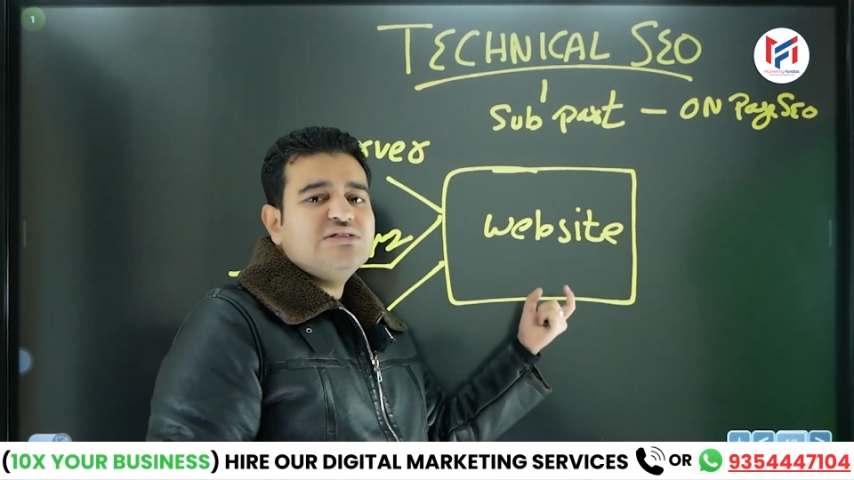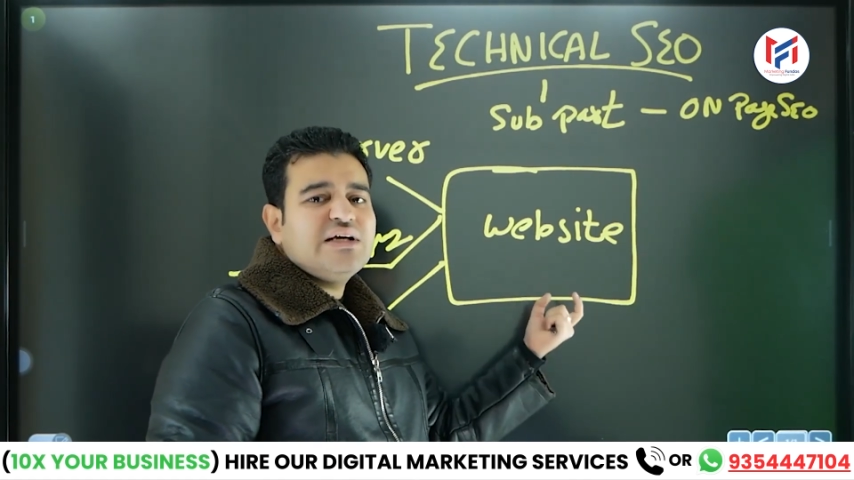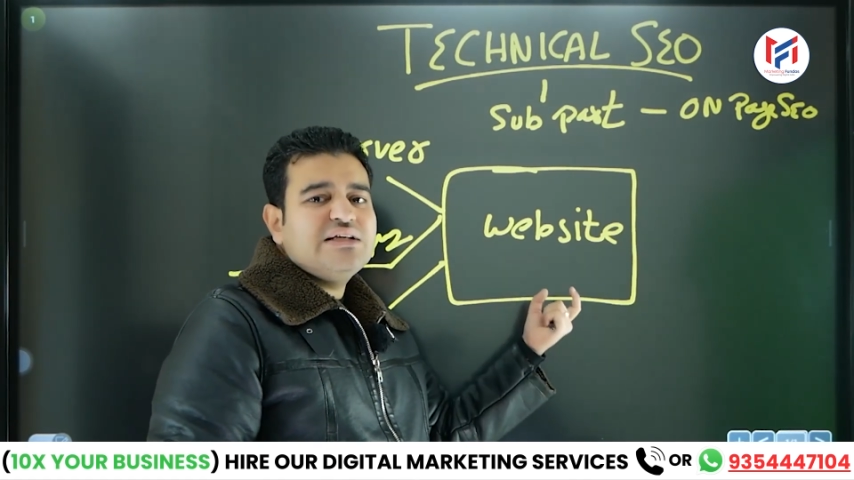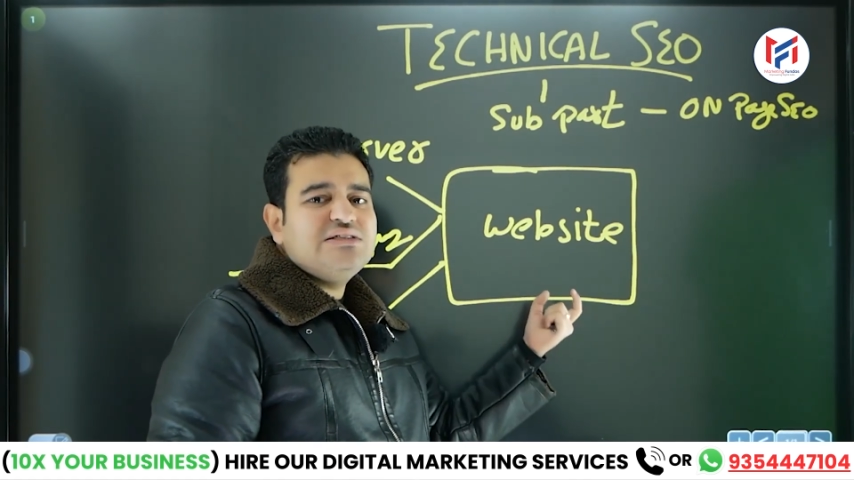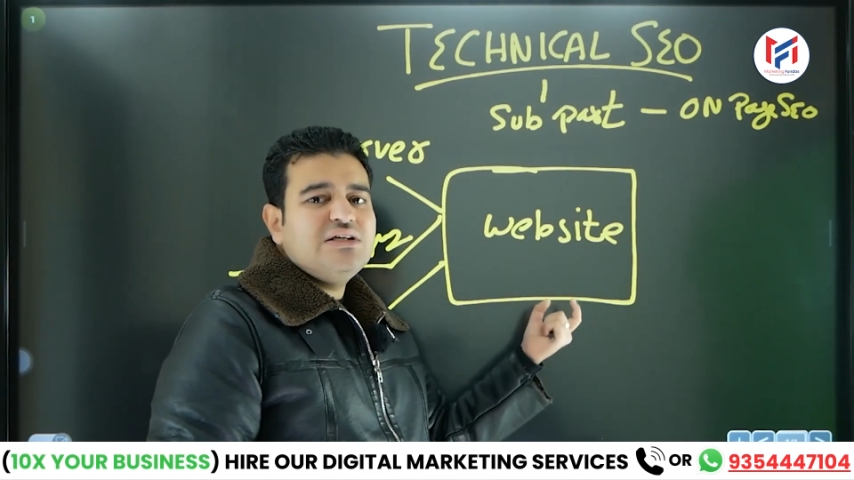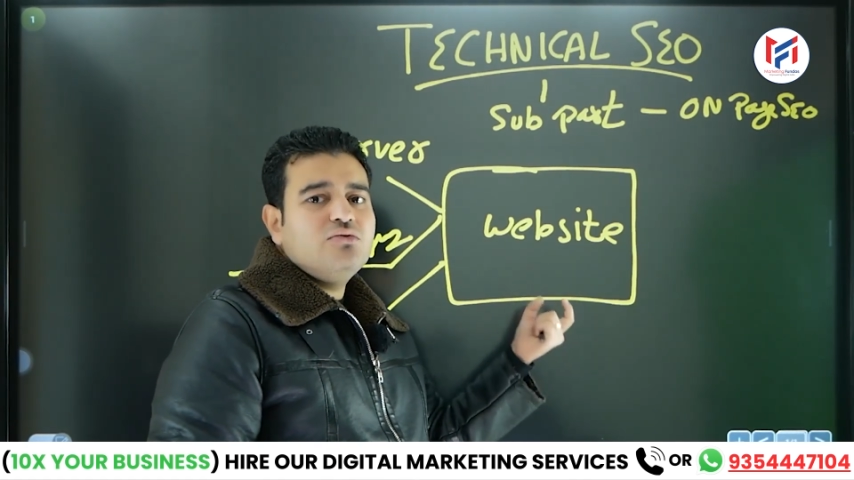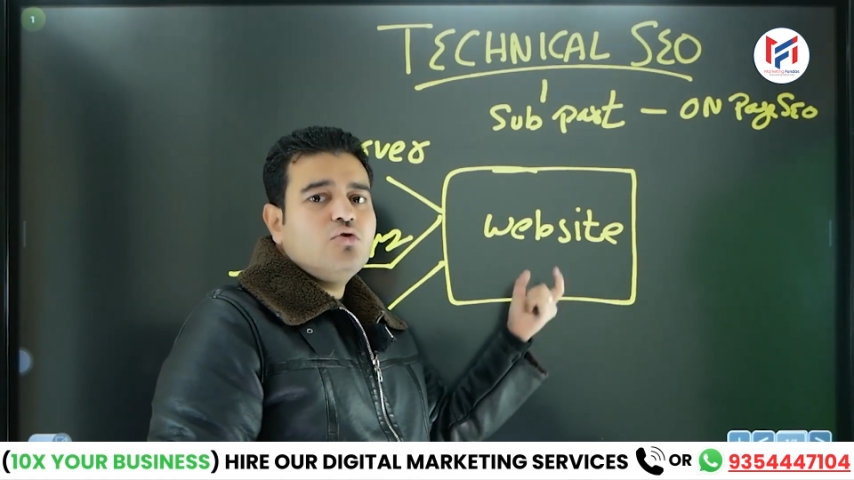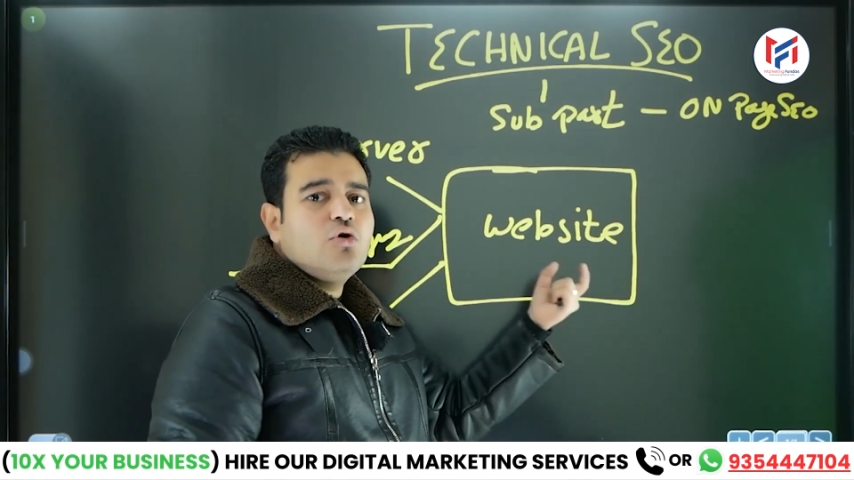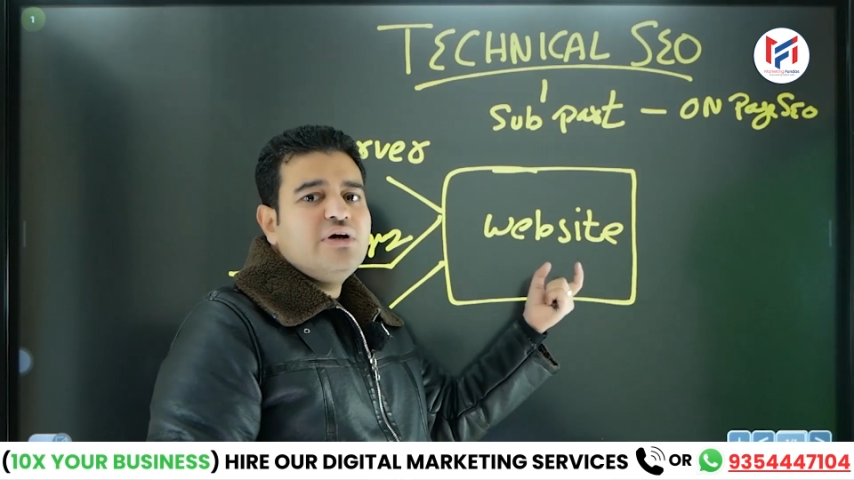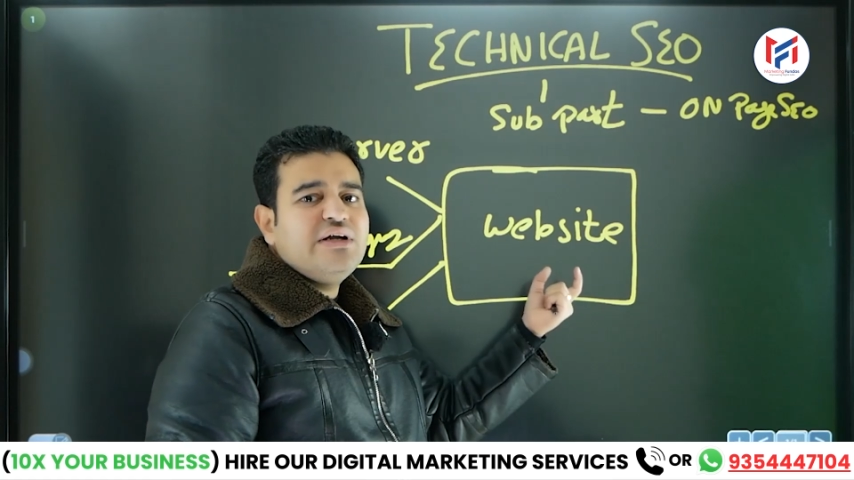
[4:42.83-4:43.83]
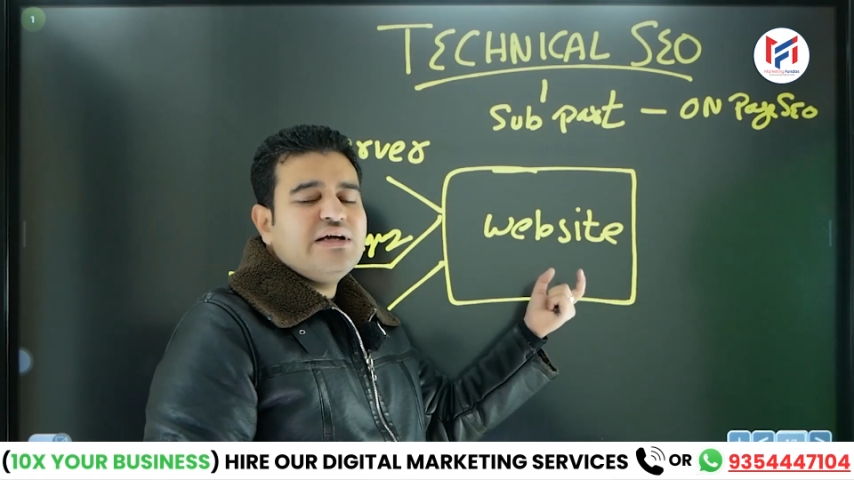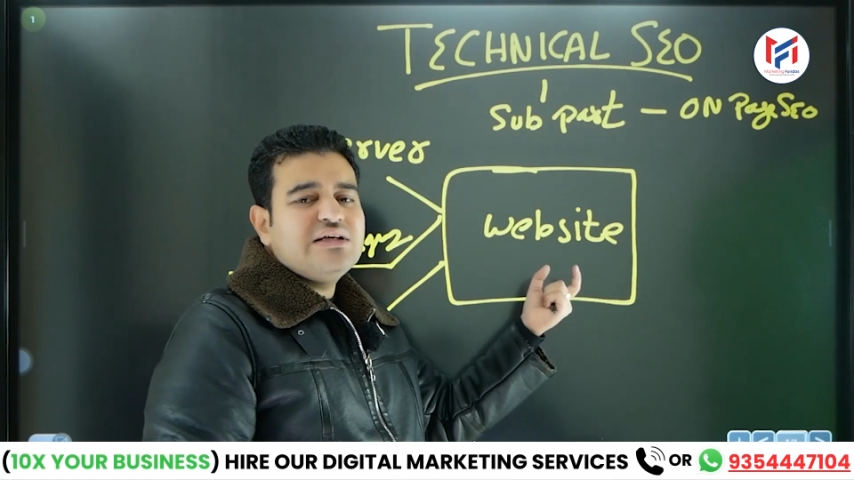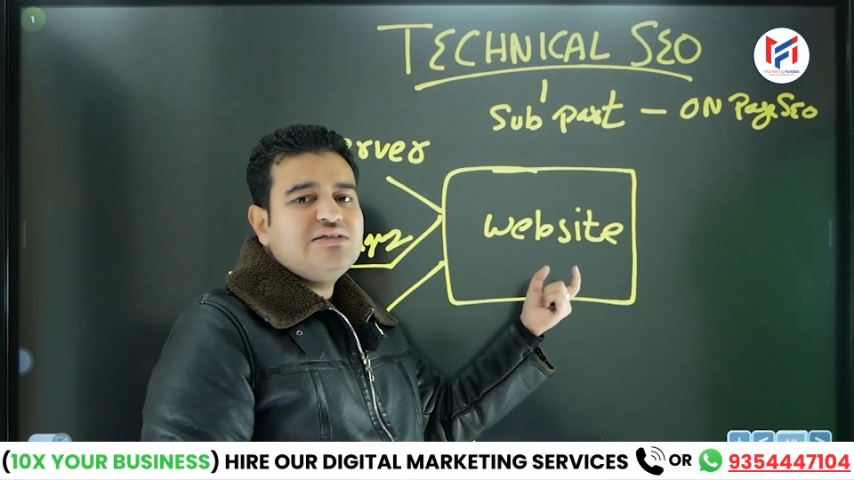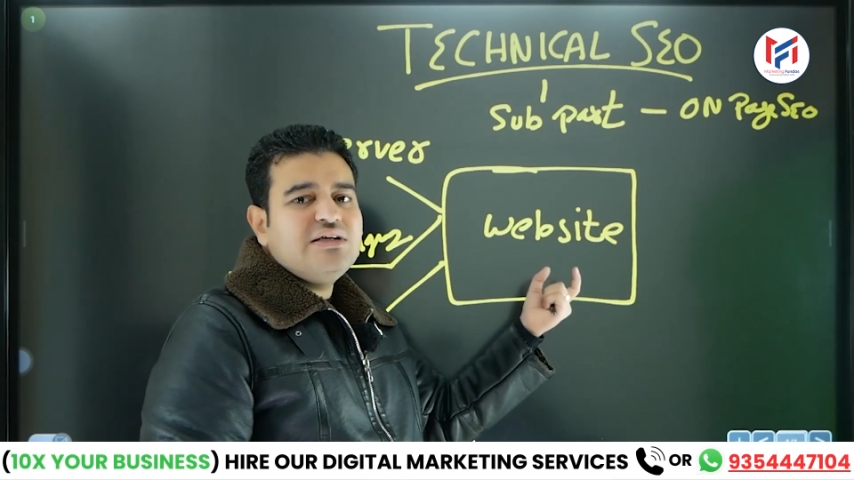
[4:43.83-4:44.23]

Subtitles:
and the quality of it?